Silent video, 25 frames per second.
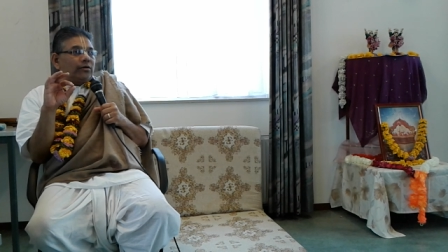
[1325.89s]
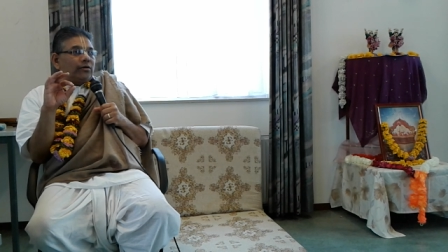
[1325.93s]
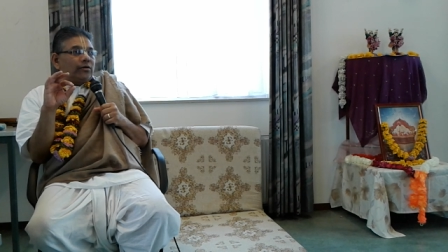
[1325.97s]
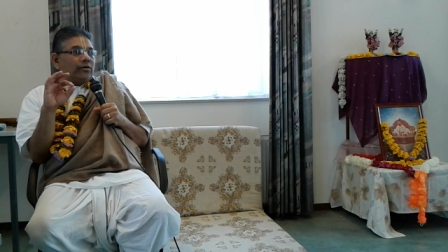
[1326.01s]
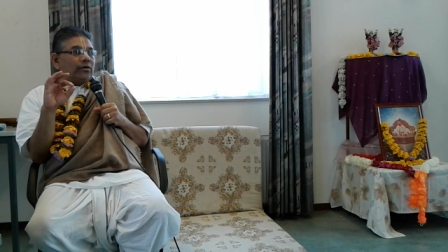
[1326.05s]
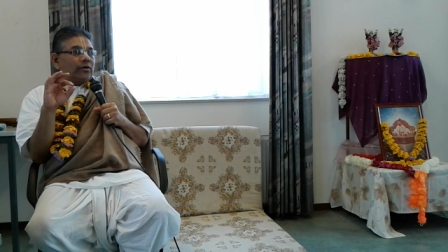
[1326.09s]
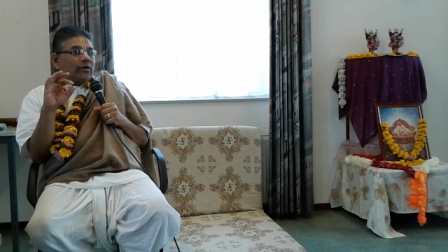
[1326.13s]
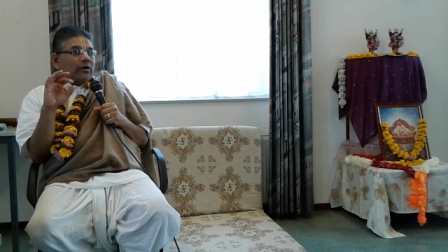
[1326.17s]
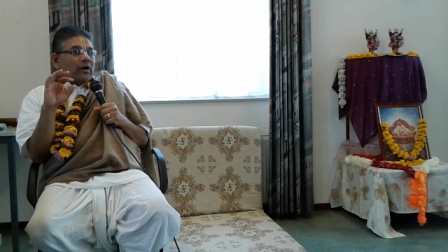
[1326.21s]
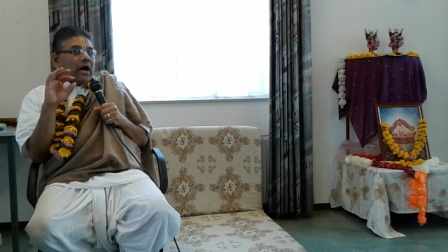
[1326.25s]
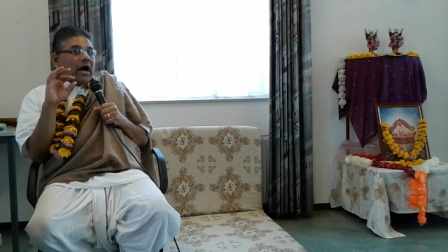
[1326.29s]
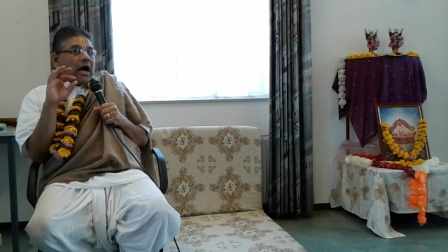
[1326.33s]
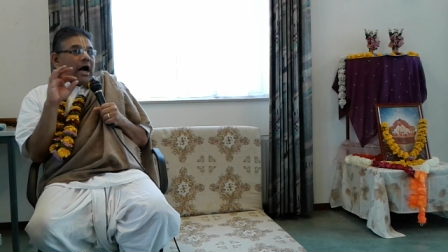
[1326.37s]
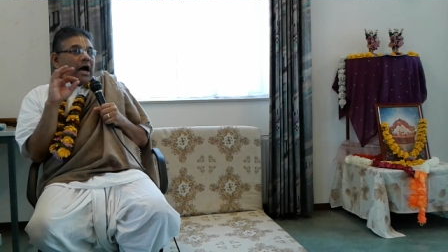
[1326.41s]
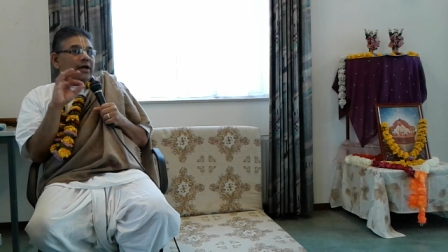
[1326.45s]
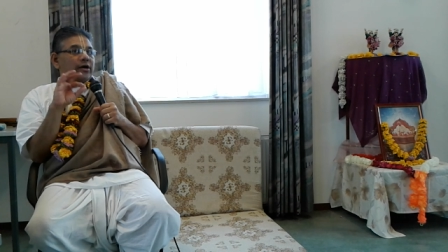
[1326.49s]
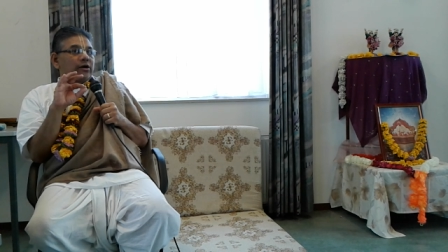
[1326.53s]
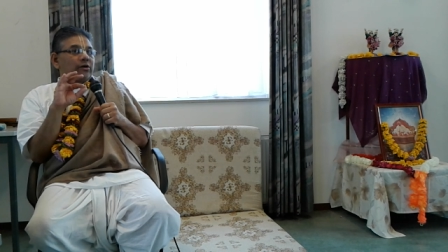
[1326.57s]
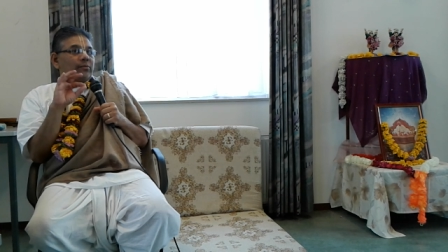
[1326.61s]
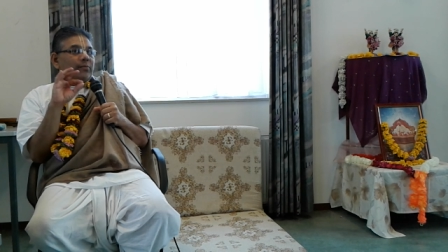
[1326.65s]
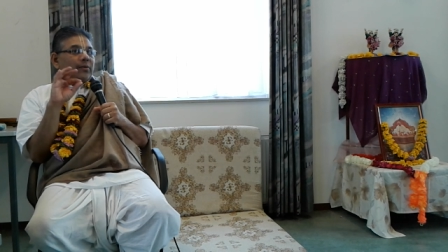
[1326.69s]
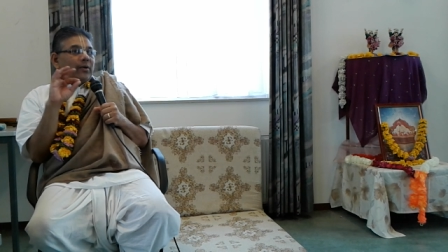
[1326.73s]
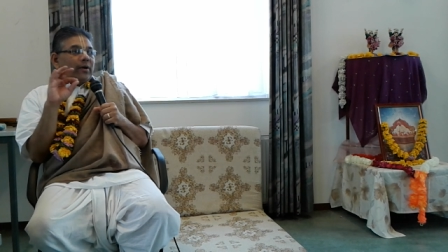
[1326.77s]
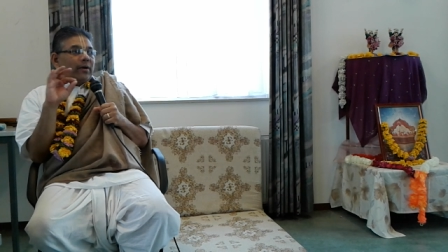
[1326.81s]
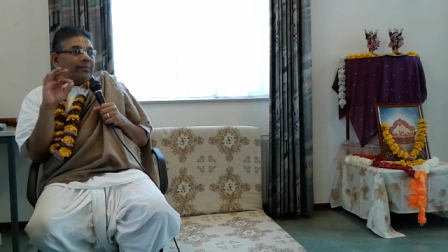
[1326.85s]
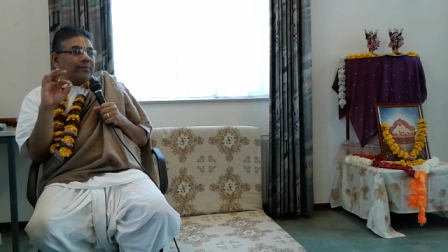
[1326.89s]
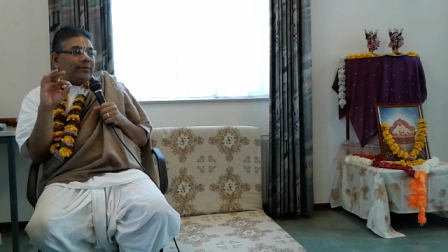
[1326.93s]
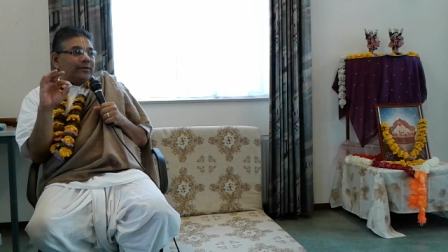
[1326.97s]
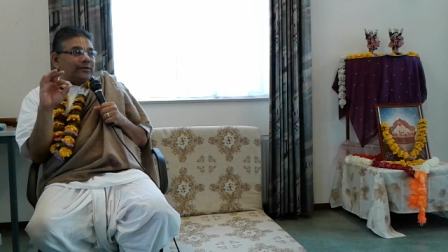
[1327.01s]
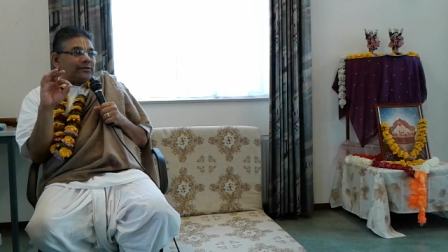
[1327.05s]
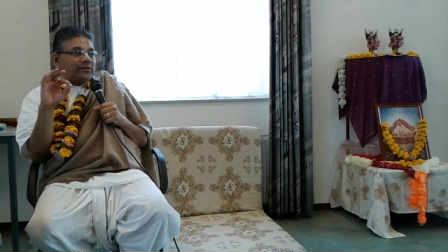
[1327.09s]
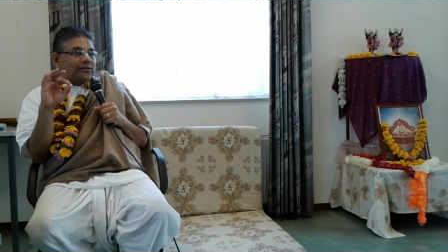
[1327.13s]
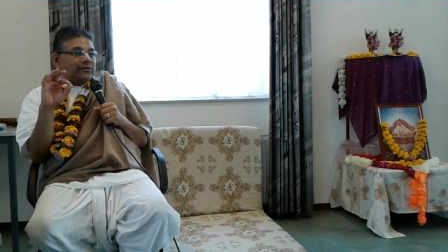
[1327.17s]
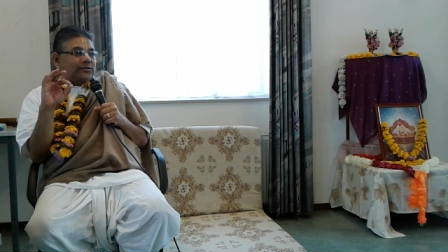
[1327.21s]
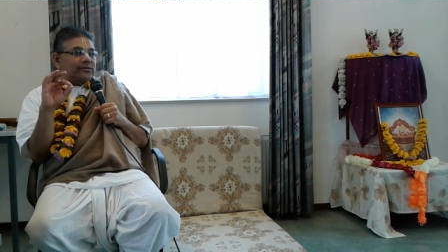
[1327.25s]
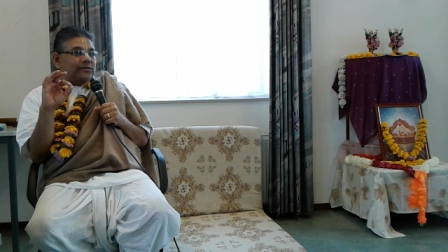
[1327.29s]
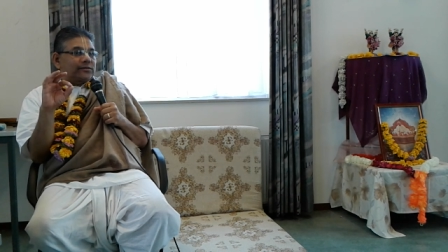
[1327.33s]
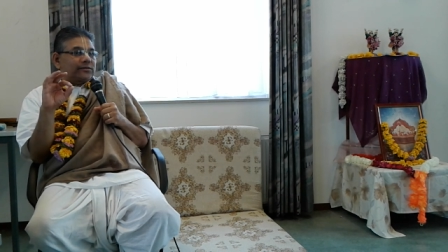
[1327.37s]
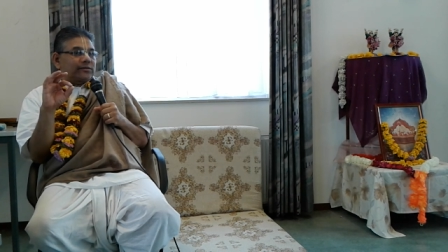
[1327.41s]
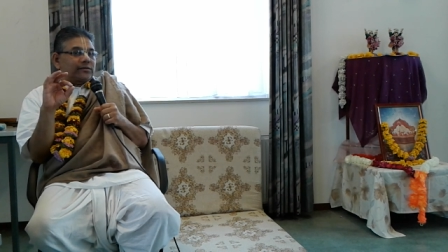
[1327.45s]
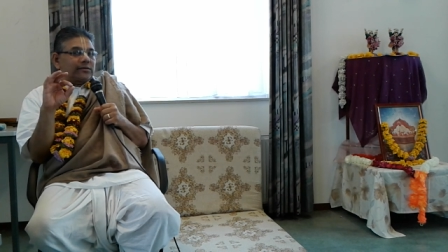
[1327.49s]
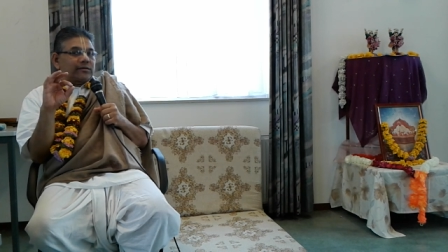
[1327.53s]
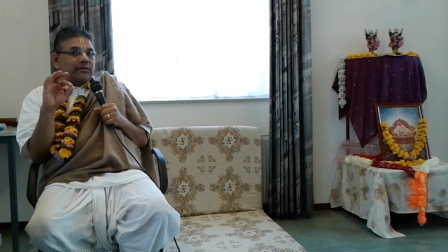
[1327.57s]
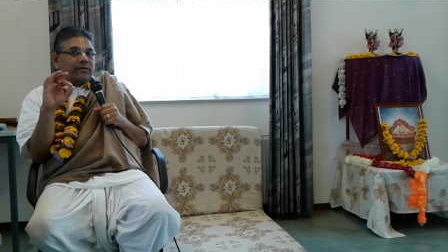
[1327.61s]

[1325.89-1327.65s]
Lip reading: or a higher purpose,